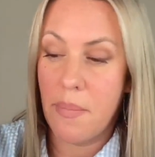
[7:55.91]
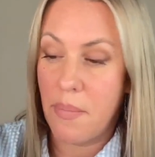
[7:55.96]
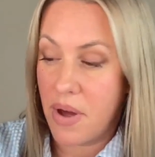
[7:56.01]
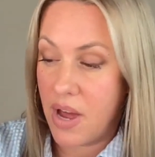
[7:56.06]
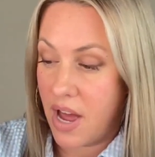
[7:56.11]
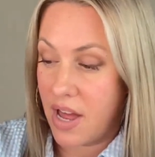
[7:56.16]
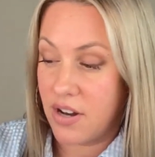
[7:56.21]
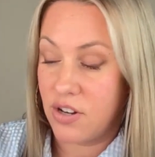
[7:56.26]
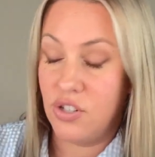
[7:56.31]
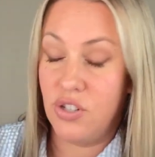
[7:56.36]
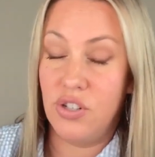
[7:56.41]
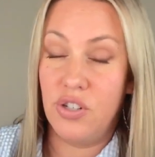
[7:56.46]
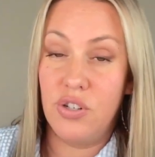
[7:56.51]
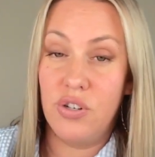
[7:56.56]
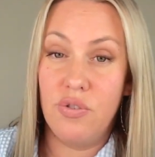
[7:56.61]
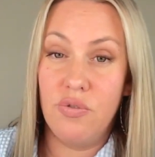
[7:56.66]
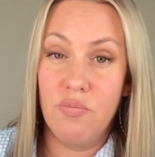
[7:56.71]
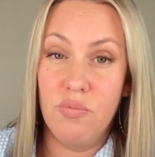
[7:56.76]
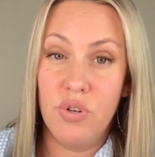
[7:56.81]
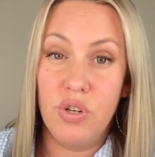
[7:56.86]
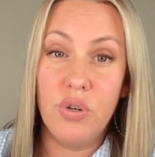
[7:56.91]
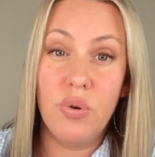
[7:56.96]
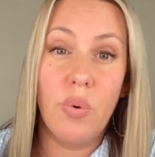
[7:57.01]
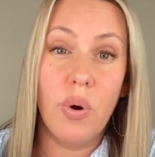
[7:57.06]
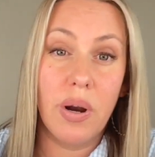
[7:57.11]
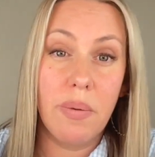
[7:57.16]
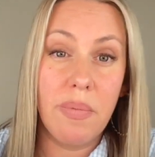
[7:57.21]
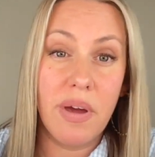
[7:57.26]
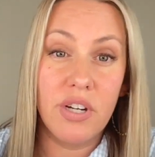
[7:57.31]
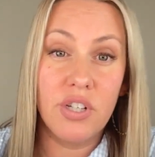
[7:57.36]
I do want
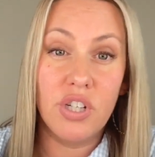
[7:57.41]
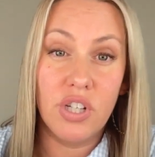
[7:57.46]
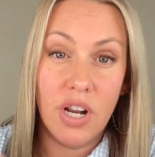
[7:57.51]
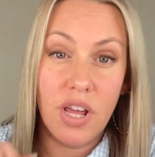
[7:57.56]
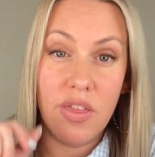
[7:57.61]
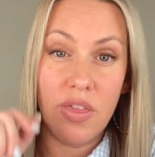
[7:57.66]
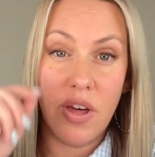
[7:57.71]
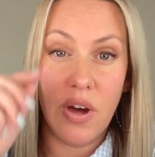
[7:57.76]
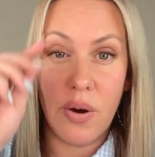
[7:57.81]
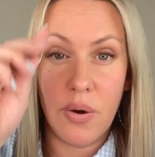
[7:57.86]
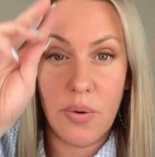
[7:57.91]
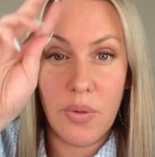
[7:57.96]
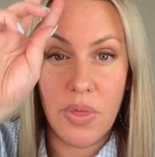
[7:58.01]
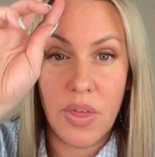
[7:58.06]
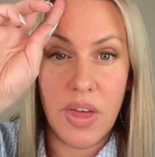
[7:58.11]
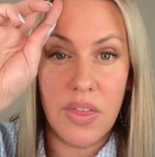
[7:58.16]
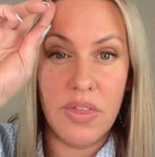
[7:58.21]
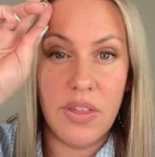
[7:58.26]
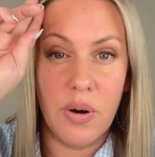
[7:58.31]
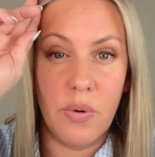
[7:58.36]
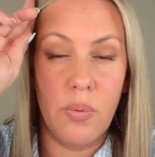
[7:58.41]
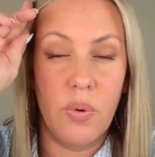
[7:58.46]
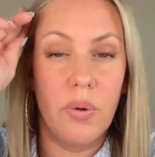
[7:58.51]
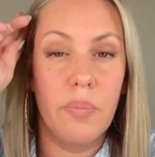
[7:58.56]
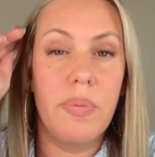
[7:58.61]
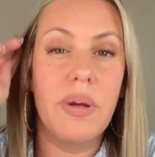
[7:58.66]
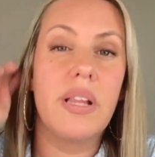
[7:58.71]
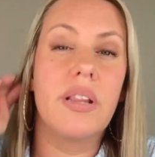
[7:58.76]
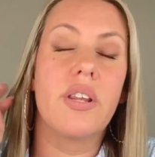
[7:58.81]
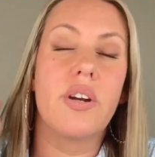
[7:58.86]
to mention it though, that there will
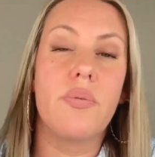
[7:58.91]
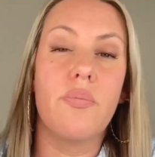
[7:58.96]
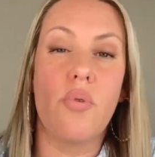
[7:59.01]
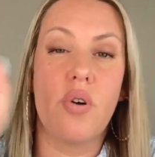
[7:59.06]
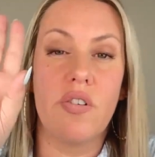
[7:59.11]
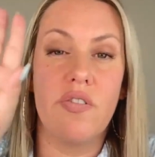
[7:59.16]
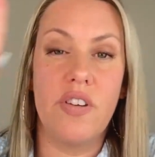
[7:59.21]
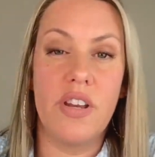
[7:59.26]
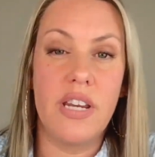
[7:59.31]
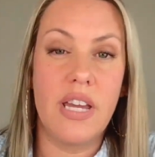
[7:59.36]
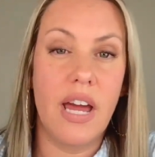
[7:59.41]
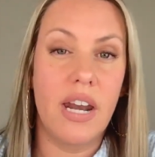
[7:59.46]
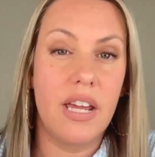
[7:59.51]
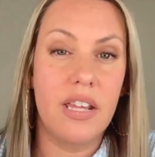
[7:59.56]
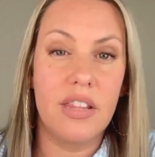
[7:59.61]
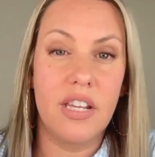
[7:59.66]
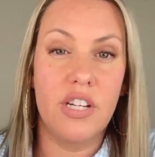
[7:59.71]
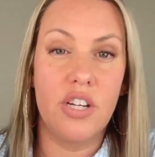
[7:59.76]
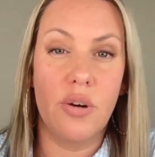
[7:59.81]
be a little more vignetting than you're